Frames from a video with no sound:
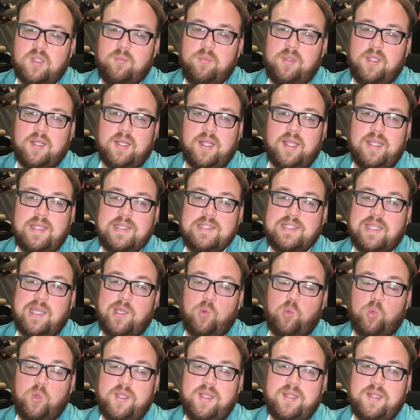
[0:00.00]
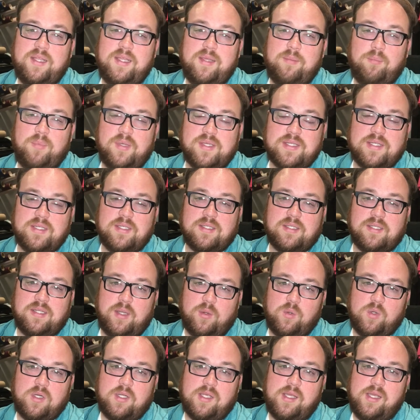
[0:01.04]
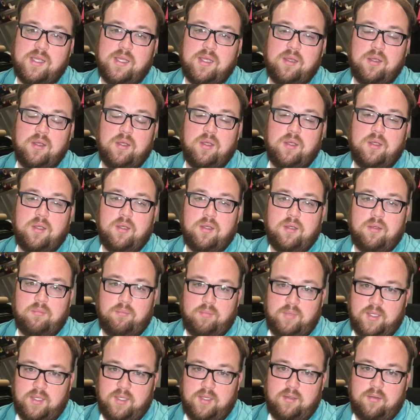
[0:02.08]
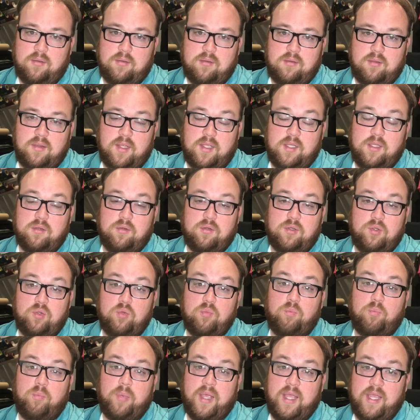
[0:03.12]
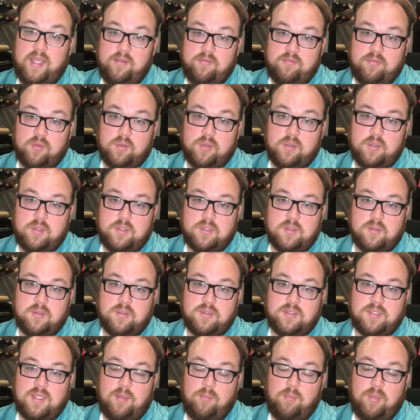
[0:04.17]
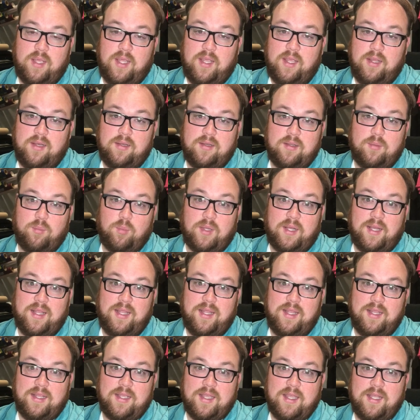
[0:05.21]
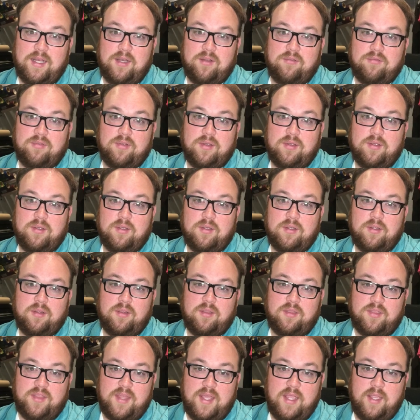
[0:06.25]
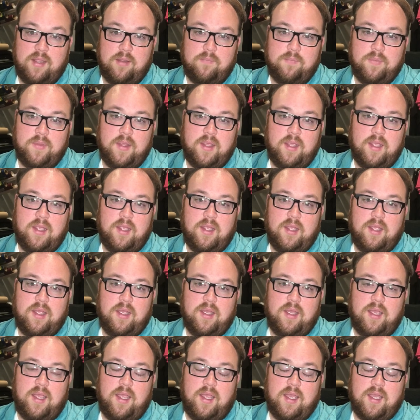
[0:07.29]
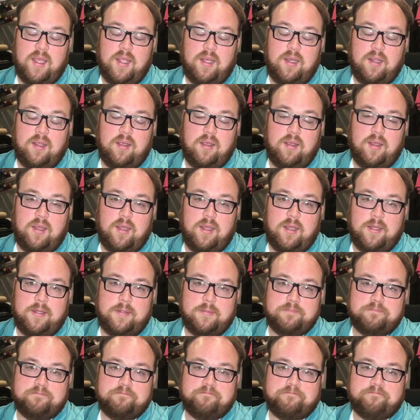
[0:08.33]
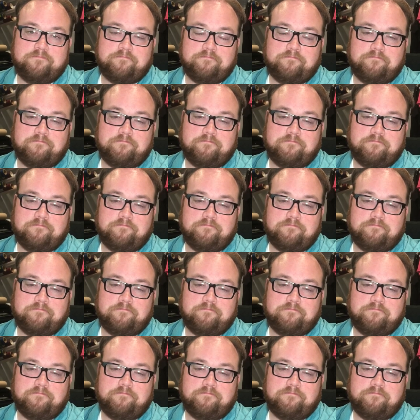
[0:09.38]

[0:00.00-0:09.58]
B N I is a weekly business networking meeting that you do pay for, so it's a pay-to-play kind of thing. And um,